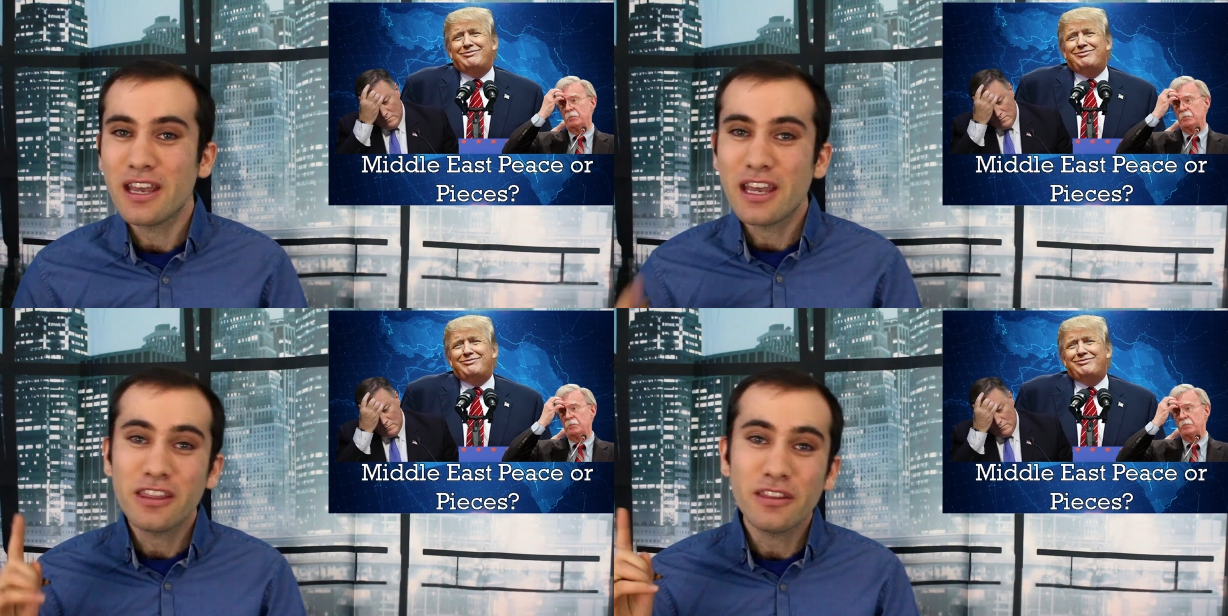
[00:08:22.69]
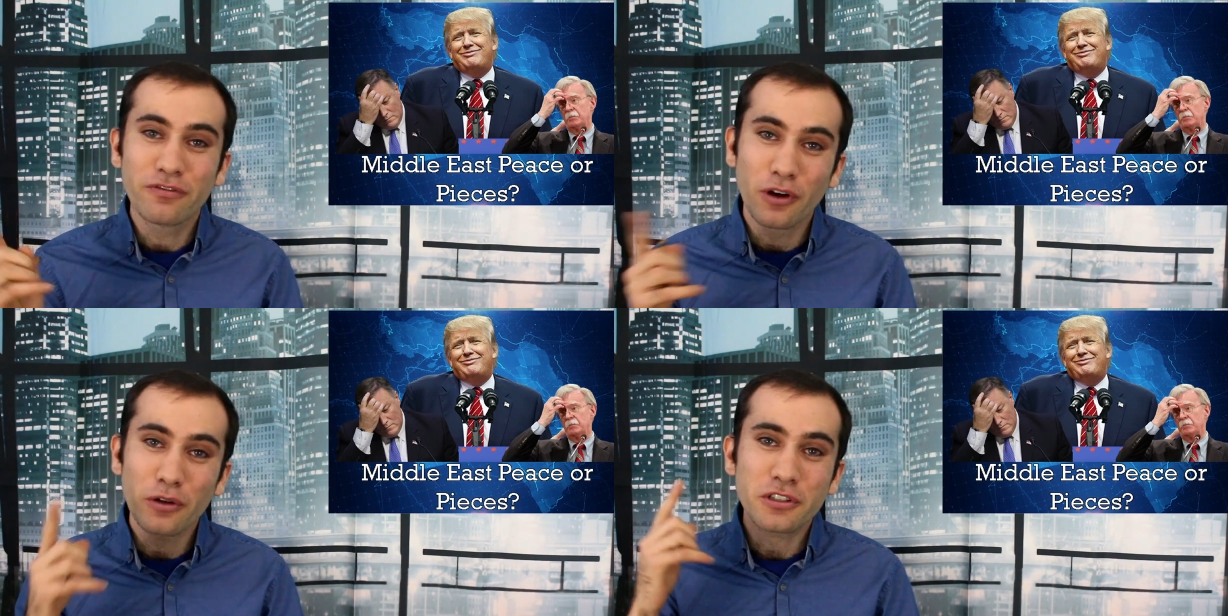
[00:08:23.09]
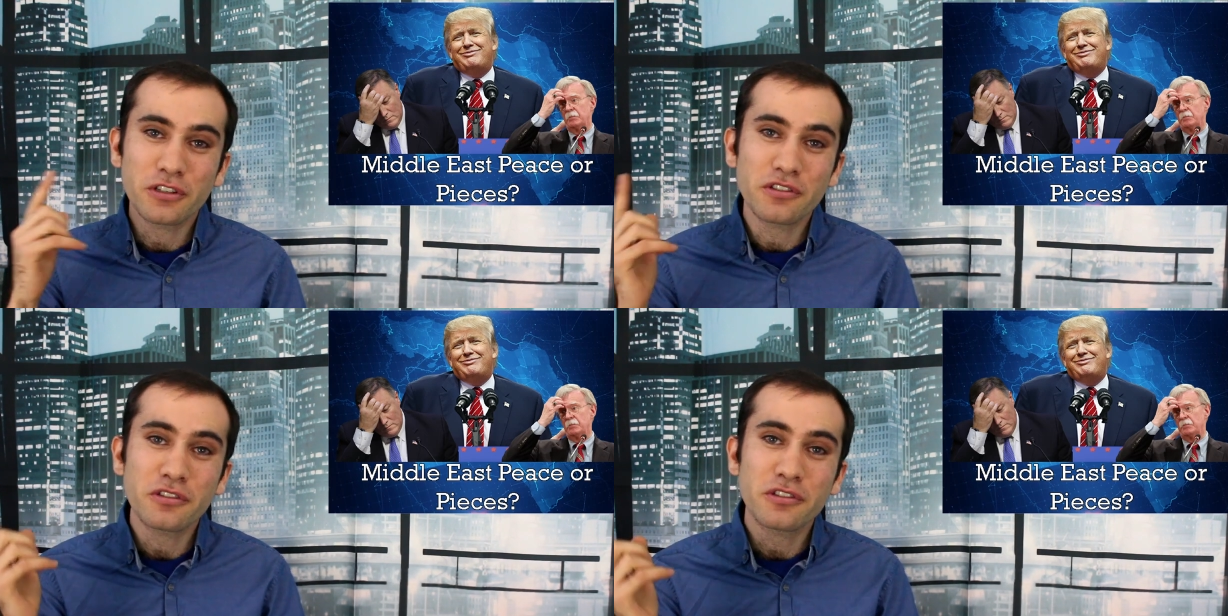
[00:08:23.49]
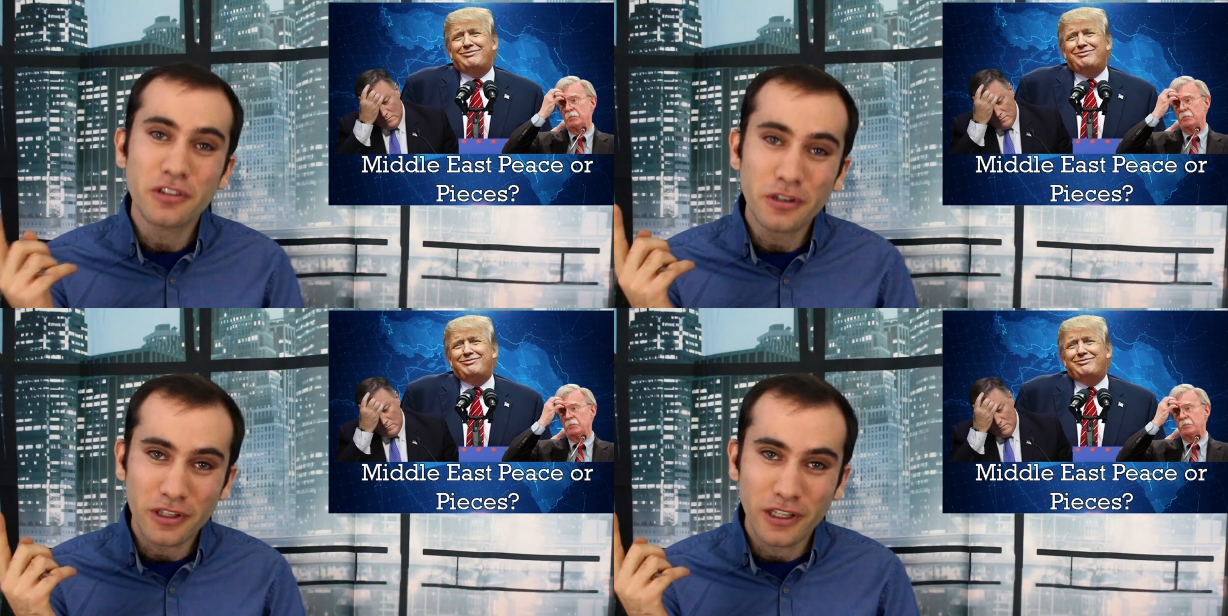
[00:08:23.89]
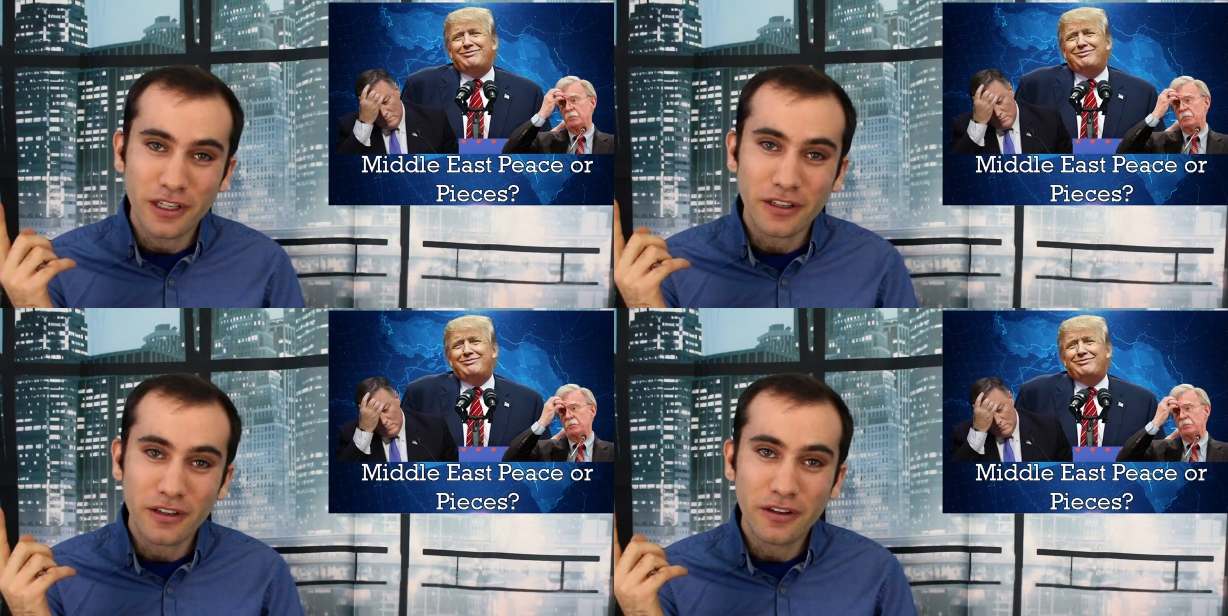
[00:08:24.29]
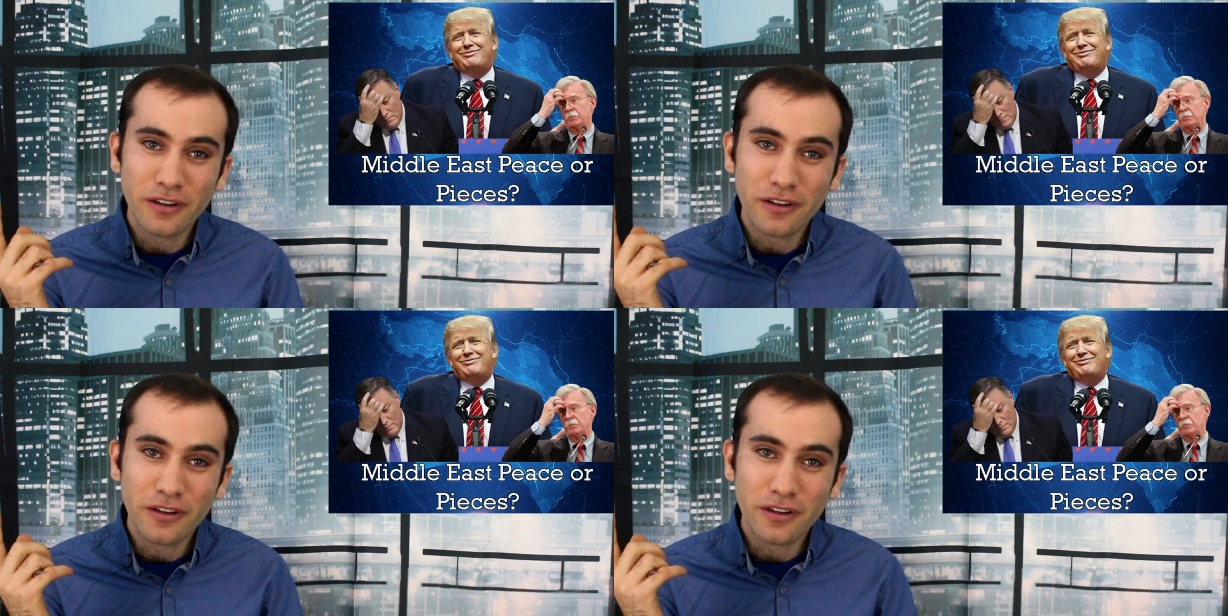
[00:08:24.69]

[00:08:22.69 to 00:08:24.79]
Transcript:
Speaker 1: And the vultures are circling.